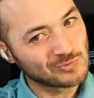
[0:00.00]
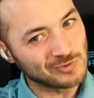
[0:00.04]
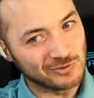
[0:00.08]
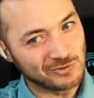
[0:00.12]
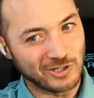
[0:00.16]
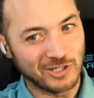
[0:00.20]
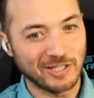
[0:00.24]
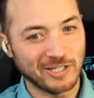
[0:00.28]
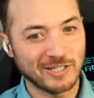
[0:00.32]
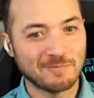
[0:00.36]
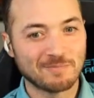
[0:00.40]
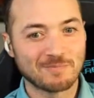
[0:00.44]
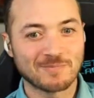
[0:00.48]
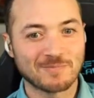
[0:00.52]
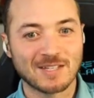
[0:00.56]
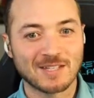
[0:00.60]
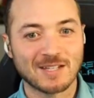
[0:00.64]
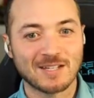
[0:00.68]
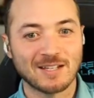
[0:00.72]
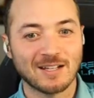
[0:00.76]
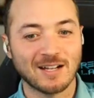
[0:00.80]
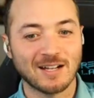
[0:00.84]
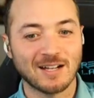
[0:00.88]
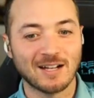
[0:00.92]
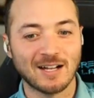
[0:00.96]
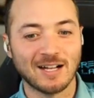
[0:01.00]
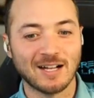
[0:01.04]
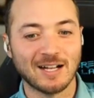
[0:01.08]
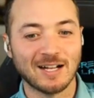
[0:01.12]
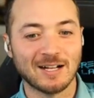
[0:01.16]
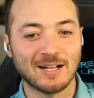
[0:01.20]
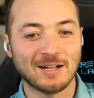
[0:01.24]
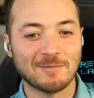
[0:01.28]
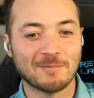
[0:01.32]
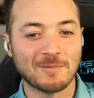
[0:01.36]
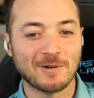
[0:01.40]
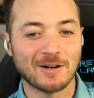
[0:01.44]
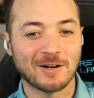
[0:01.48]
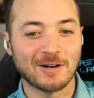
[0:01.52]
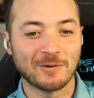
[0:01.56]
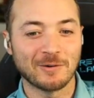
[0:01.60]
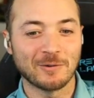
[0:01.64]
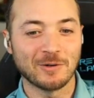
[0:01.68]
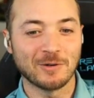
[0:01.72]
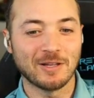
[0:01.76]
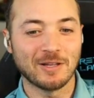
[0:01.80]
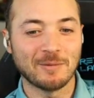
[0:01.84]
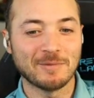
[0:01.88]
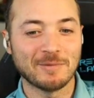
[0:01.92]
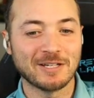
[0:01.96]
Really? Um, all right.
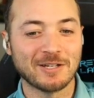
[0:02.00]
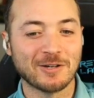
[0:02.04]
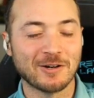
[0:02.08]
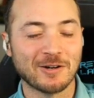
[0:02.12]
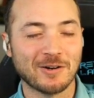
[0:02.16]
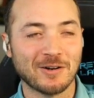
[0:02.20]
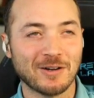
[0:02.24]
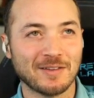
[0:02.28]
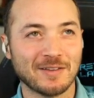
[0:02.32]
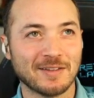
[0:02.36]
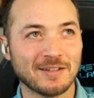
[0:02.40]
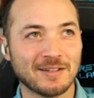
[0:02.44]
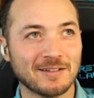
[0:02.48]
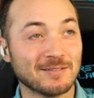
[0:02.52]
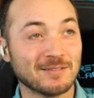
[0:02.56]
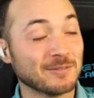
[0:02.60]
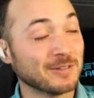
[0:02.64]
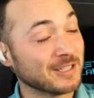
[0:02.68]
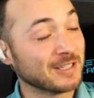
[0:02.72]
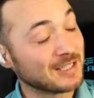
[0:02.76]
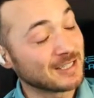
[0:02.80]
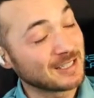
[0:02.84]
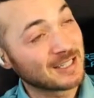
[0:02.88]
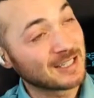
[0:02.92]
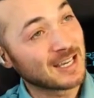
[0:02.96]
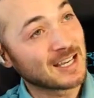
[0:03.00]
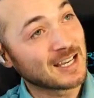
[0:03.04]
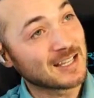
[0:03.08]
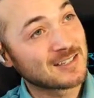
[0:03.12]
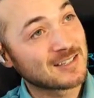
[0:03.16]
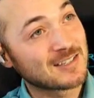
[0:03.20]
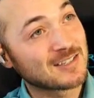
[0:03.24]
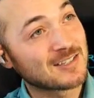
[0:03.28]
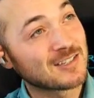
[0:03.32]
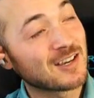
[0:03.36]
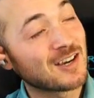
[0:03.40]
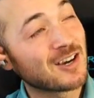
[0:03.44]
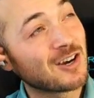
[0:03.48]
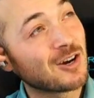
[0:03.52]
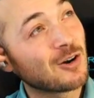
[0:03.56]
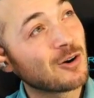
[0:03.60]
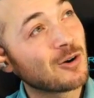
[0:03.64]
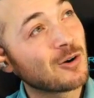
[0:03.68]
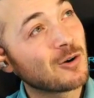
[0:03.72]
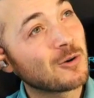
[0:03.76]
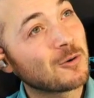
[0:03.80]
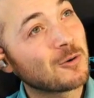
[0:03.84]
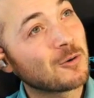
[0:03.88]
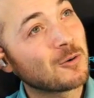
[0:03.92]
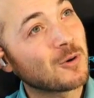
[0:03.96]
Well, let me go, and then we can guess.
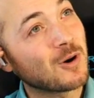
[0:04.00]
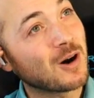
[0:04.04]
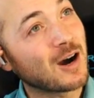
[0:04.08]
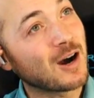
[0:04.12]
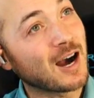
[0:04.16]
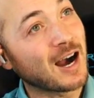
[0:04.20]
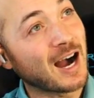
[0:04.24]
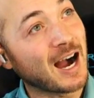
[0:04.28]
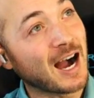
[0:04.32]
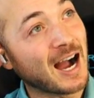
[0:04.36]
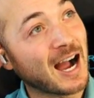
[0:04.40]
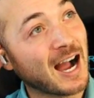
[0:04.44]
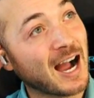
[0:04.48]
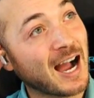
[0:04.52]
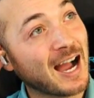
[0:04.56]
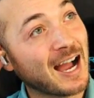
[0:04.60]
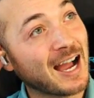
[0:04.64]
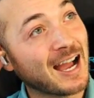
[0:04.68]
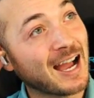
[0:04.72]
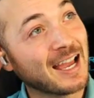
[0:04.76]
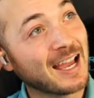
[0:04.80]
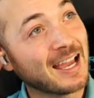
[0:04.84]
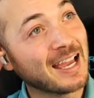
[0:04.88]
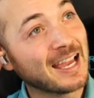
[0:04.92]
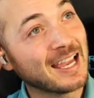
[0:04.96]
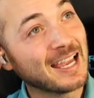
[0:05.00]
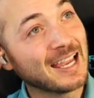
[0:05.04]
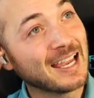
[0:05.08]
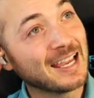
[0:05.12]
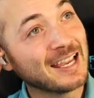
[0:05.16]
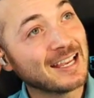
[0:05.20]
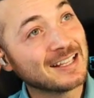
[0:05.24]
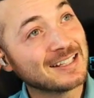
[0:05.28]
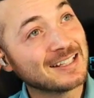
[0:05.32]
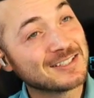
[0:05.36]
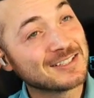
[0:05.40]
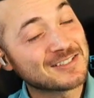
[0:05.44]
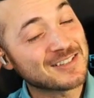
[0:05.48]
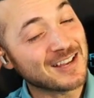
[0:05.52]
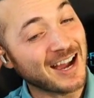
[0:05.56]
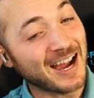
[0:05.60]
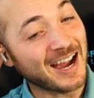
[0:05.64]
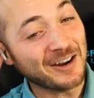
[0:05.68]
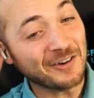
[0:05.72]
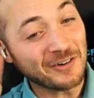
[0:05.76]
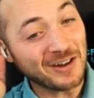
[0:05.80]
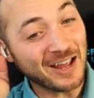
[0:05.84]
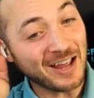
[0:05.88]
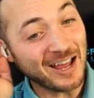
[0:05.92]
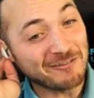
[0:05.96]
So I
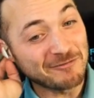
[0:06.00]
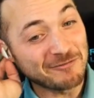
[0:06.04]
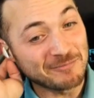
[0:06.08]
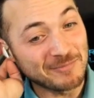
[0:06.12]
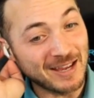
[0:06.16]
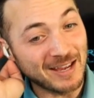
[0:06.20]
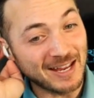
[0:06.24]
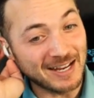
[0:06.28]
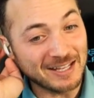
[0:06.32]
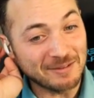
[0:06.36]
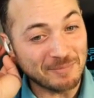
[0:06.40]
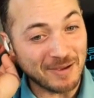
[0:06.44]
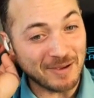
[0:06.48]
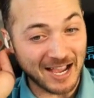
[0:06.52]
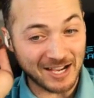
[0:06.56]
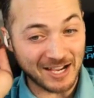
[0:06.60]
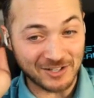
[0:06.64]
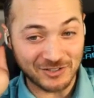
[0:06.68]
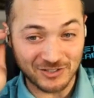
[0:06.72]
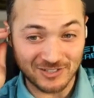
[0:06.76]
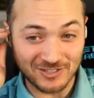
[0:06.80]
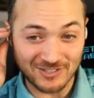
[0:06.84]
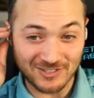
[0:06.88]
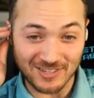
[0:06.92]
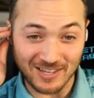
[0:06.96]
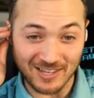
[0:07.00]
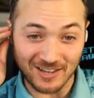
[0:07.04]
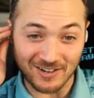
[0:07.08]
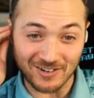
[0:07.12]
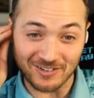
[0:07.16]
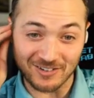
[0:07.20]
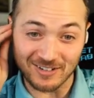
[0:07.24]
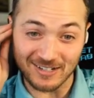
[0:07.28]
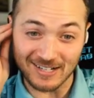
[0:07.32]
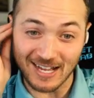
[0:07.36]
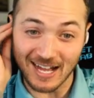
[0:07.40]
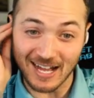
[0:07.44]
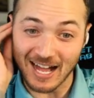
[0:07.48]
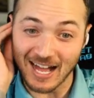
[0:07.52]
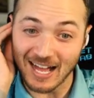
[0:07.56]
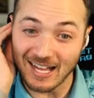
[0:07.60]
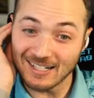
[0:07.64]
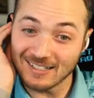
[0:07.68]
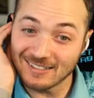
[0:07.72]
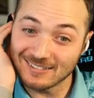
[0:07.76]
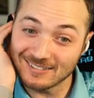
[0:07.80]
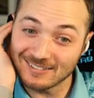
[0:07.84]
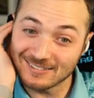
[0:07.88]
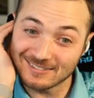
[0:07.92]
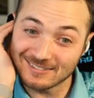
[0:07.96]
I don't have many passions that are not